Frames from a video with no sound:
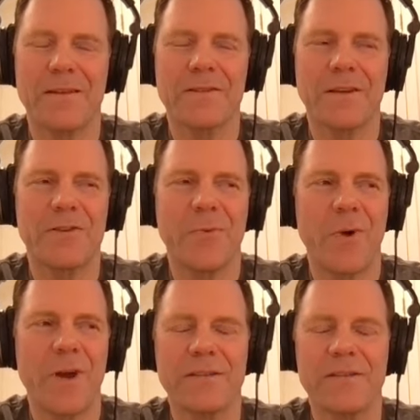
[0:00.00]
such a
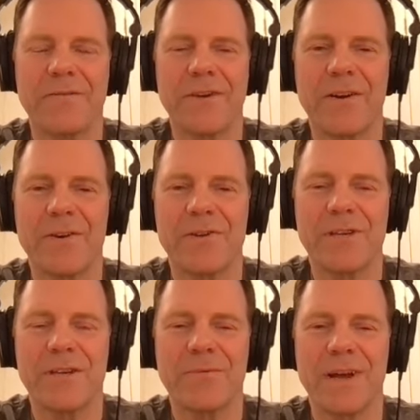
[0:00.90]
waste of
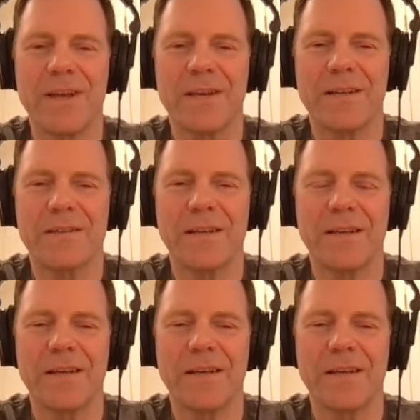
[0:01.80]
energy right it's a,